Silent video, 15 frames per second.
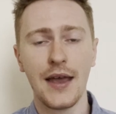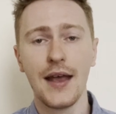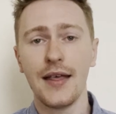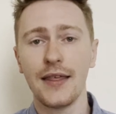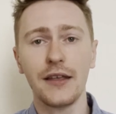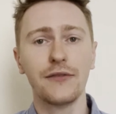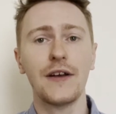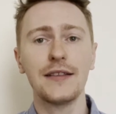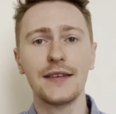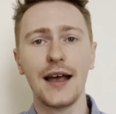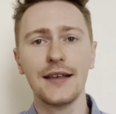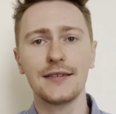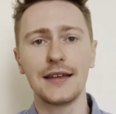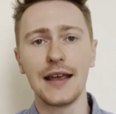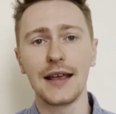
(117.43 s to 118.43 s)
That's
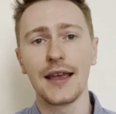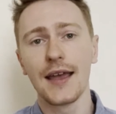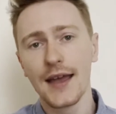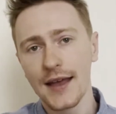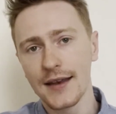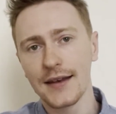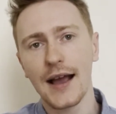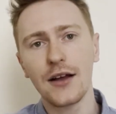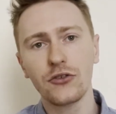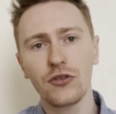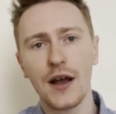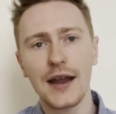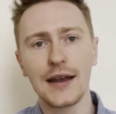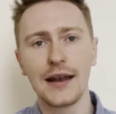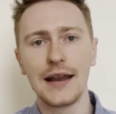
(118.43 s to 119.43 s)
fantastic. Now try
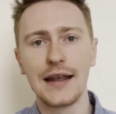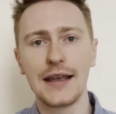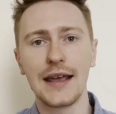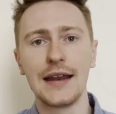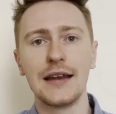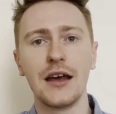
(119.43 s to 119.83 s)
and link in